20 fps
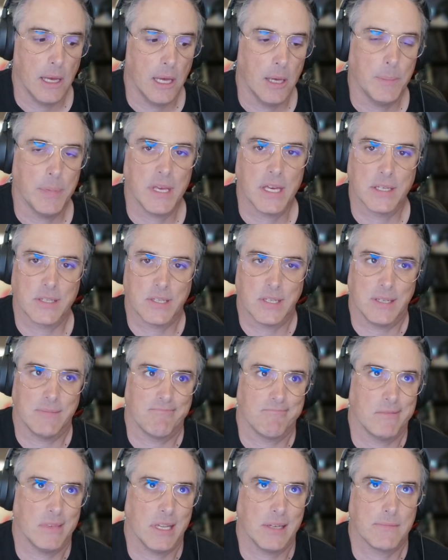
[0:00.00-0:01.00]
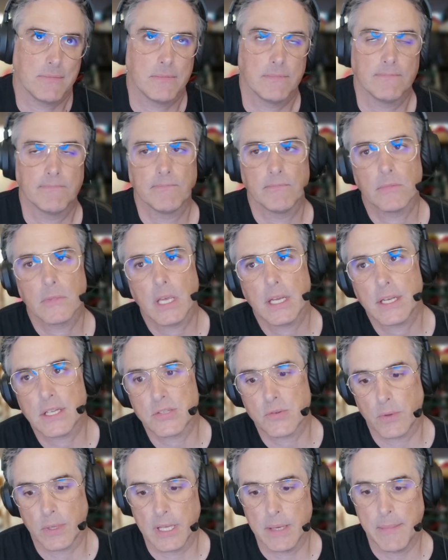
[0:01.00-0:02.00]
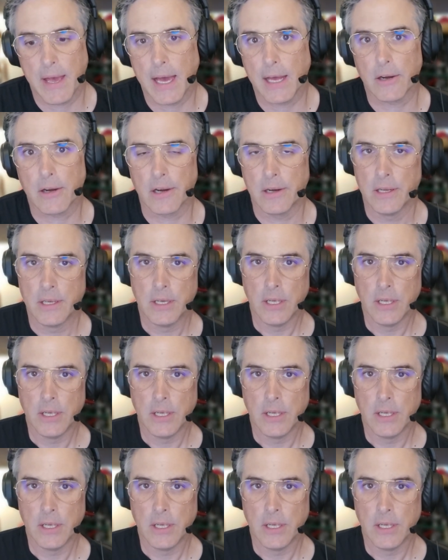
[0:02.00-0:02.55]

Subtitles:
because it doesn't really matter.